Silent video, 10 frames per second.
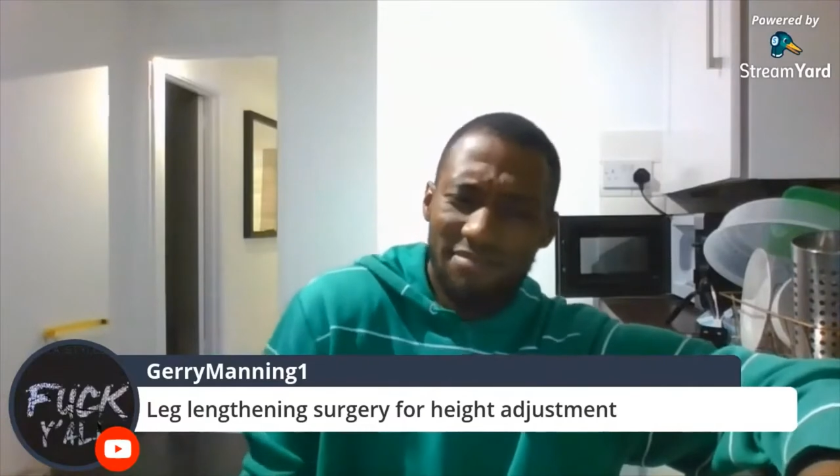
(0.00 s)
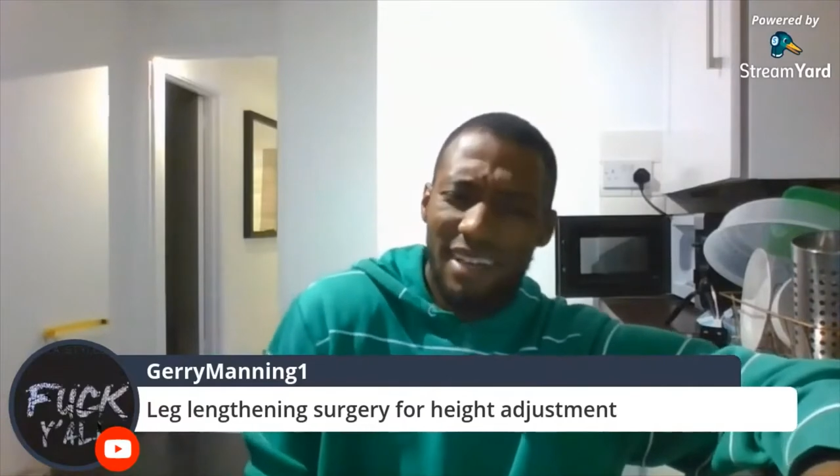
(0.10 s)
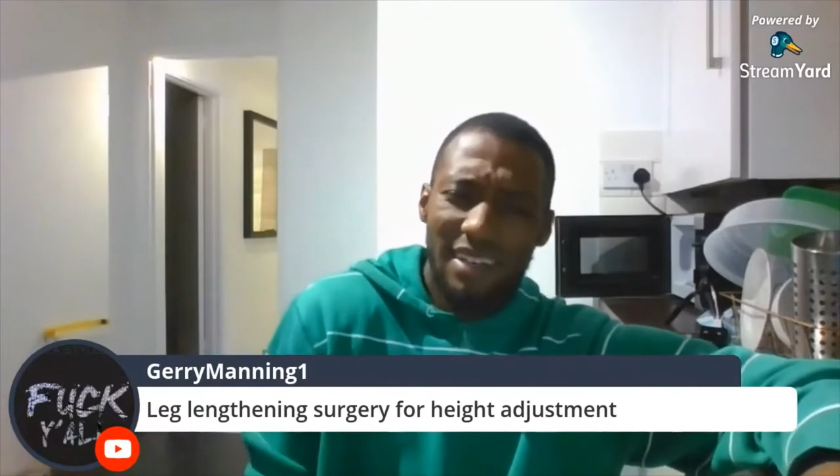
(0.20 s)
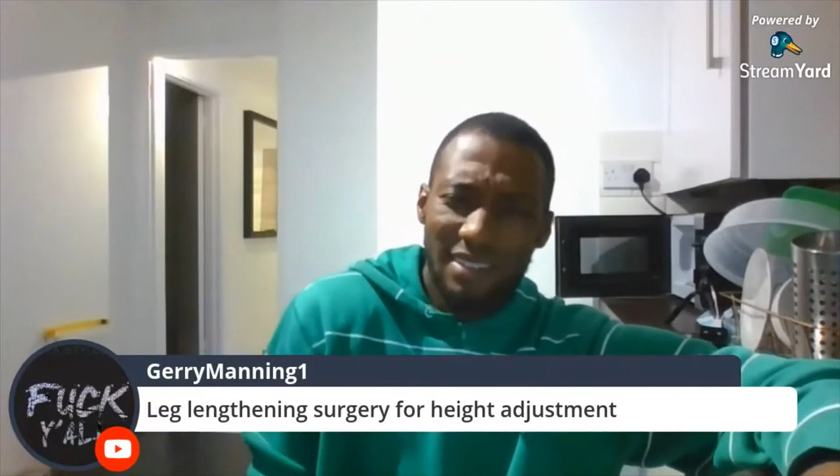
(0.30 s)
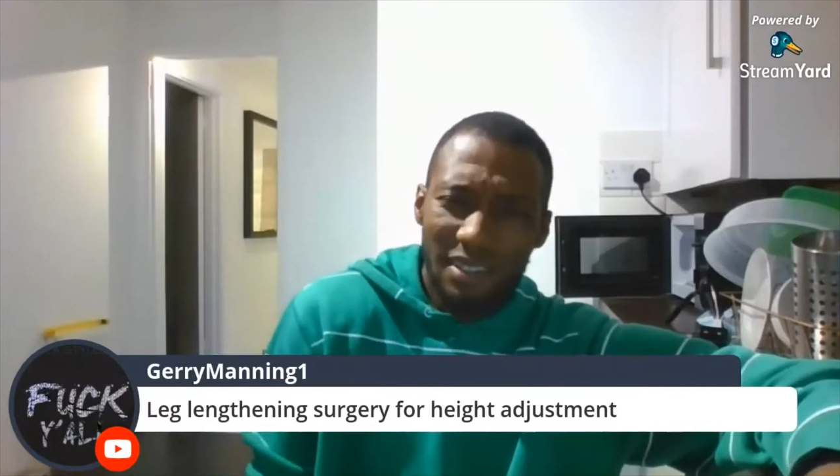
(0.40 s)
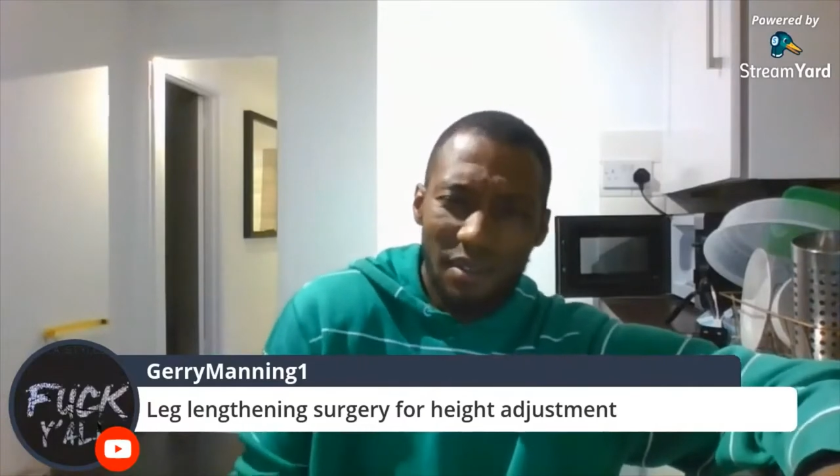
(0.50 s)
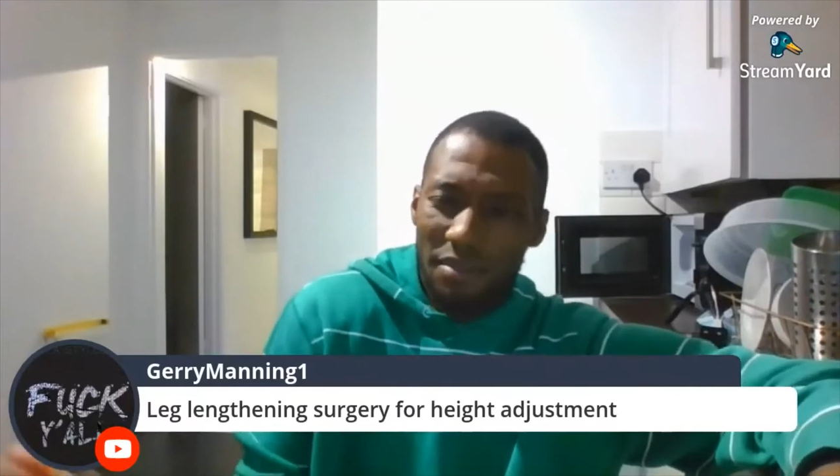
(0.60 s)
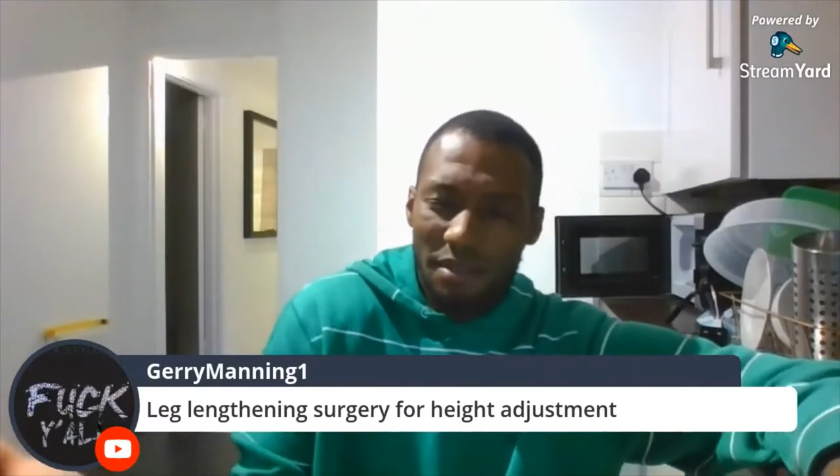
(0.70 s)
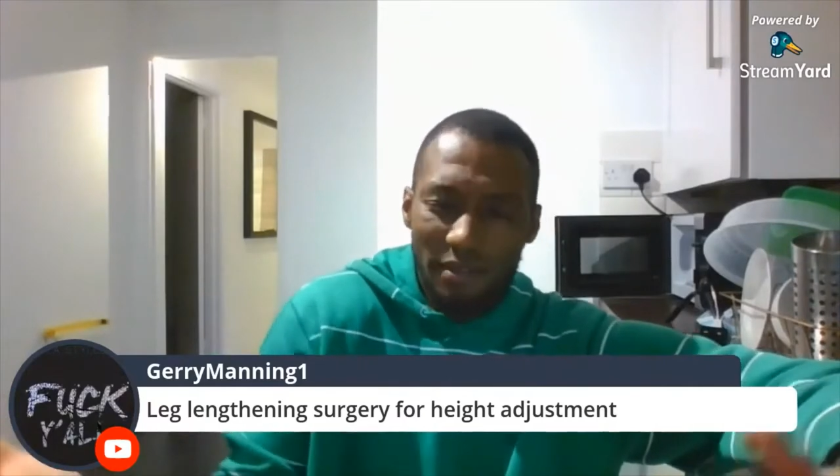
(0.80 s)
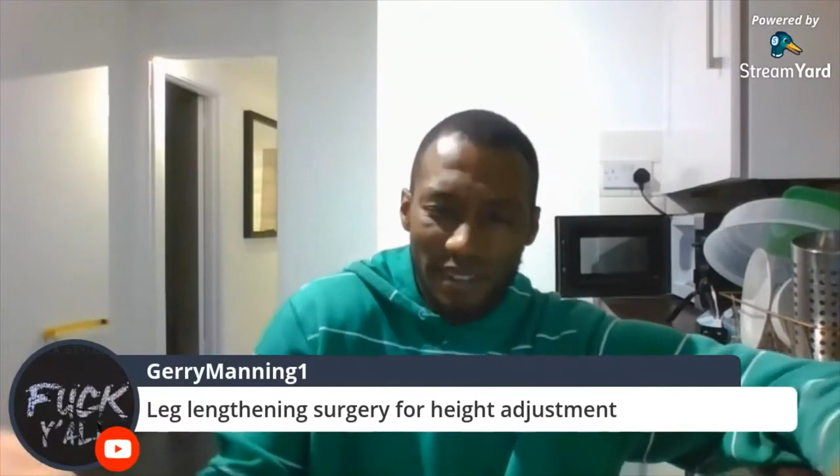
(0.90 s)
like you know,
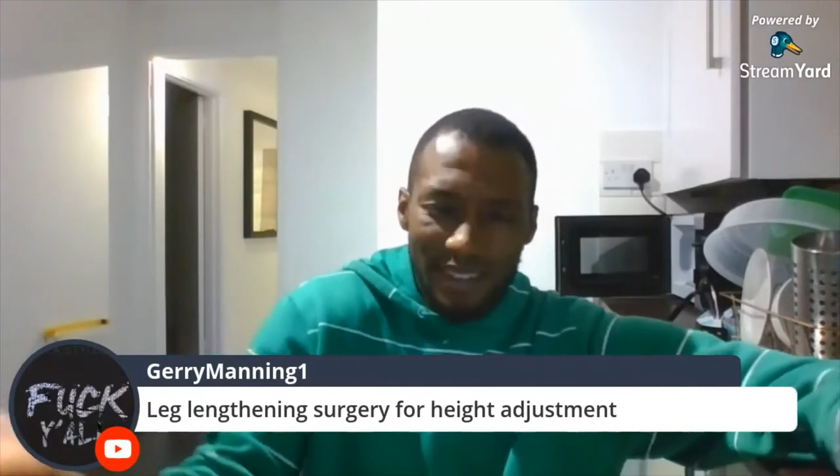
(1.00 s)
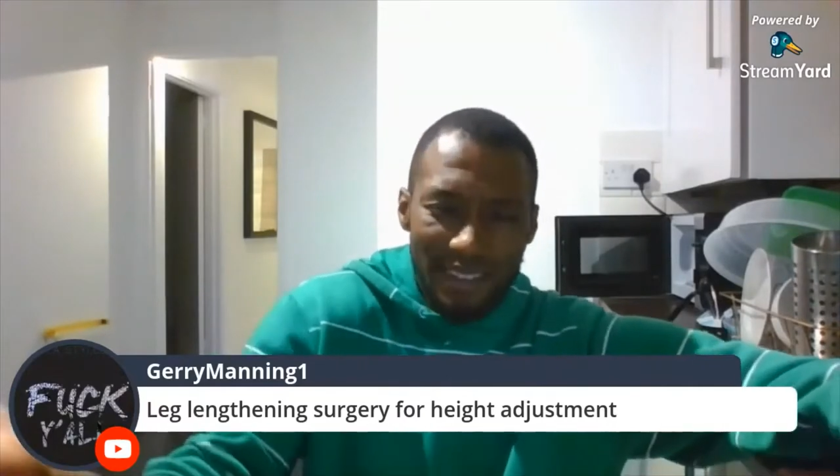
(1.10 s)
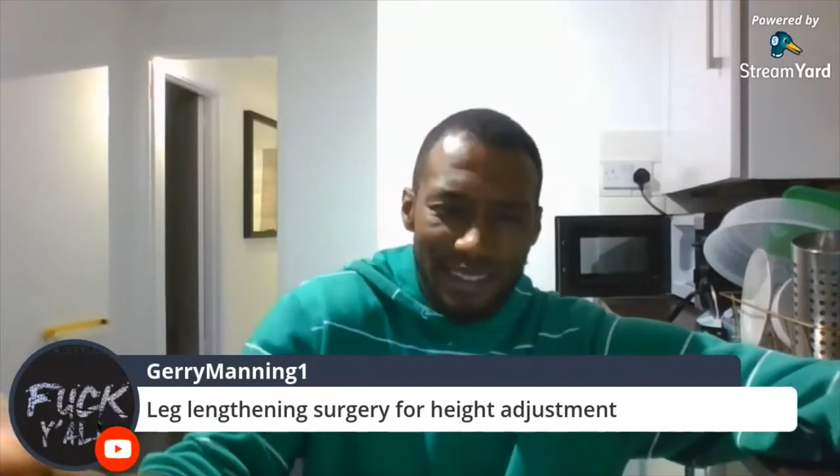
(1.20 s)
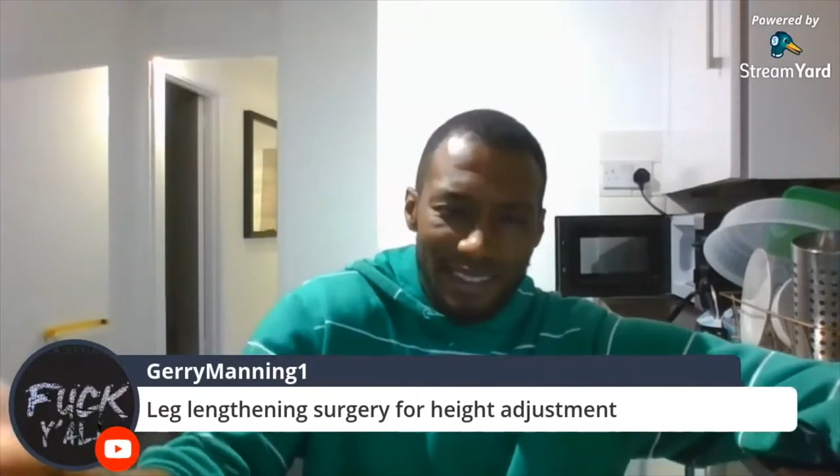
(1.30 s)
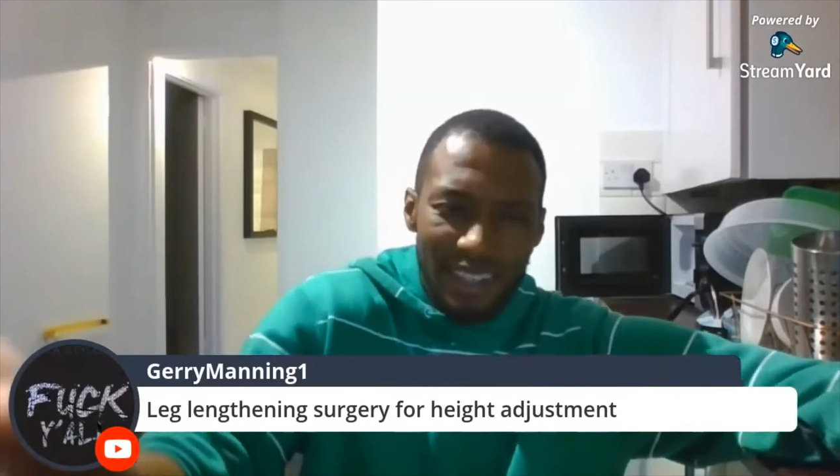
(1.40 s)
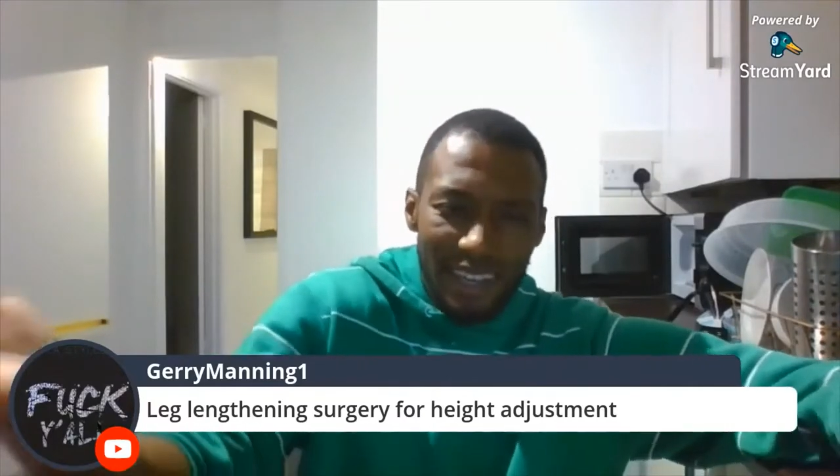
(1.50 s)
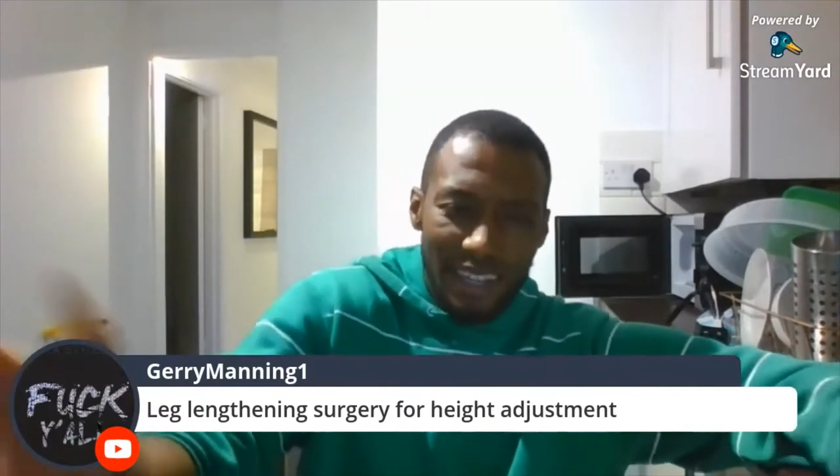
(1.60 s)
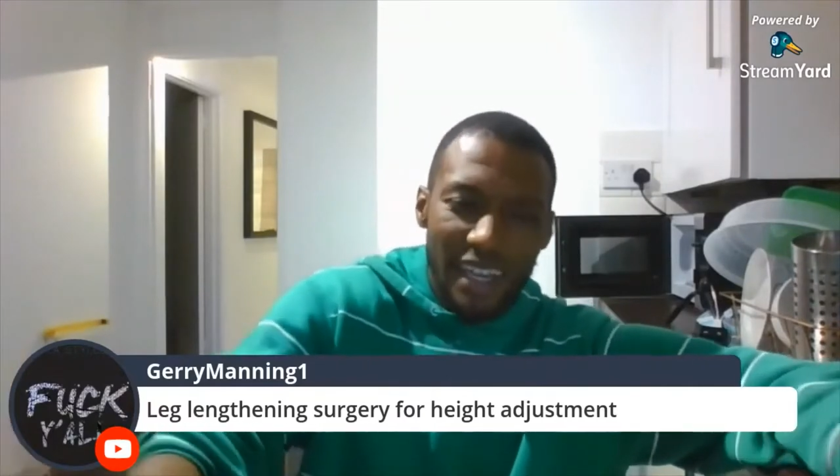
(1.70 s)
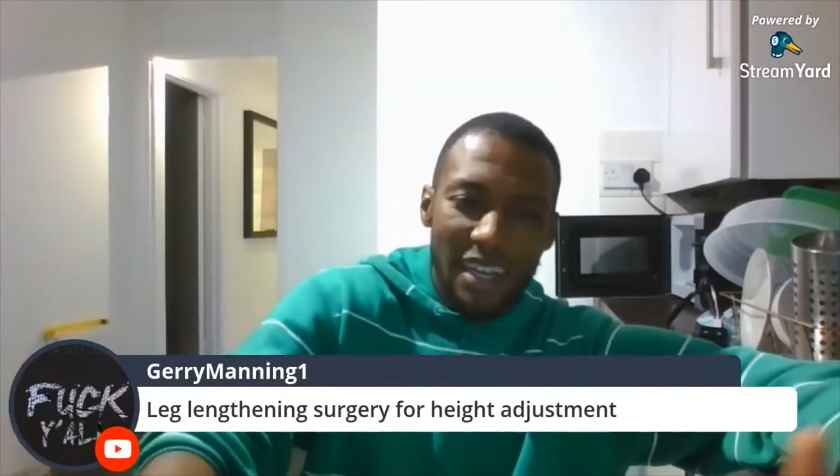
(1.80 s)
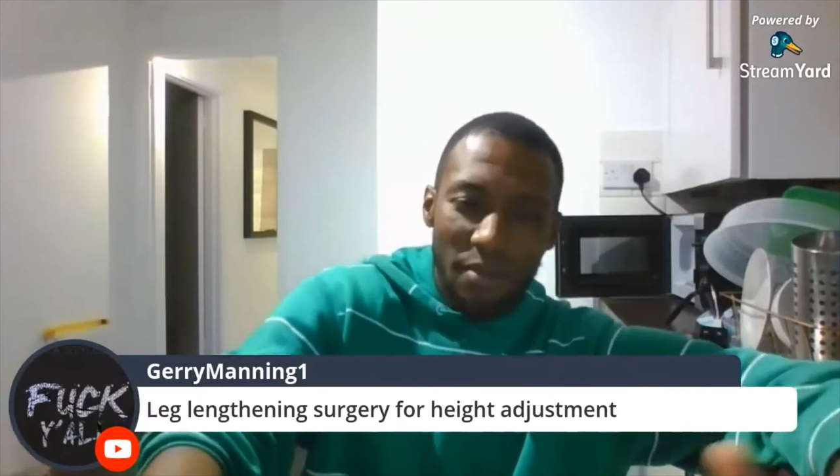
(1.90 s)
of a
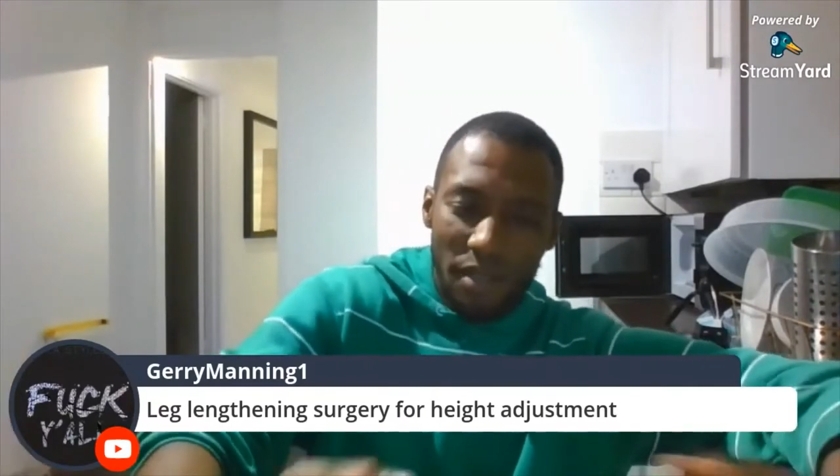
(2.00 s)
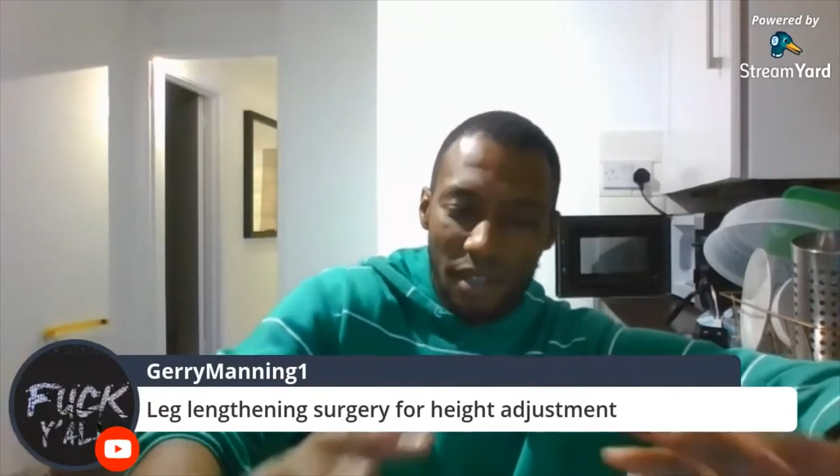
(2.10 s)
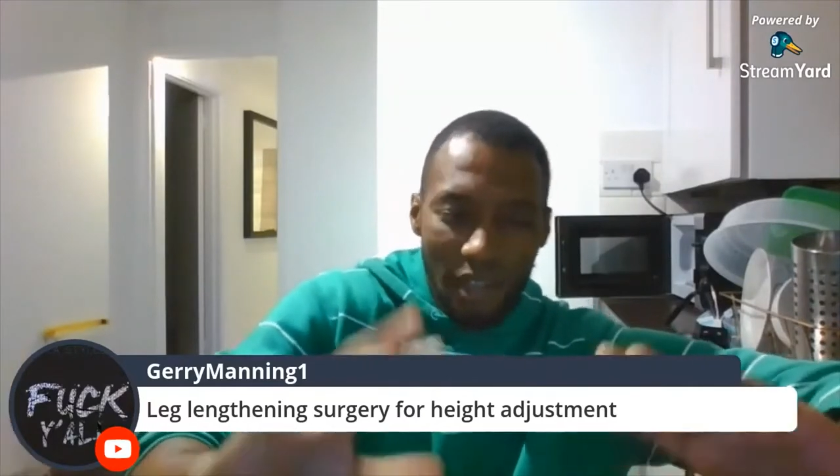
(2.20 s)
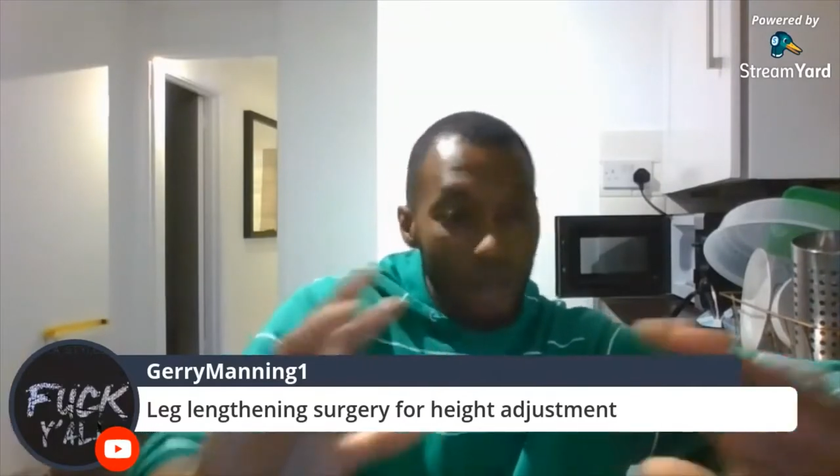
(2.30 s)
certain caliber.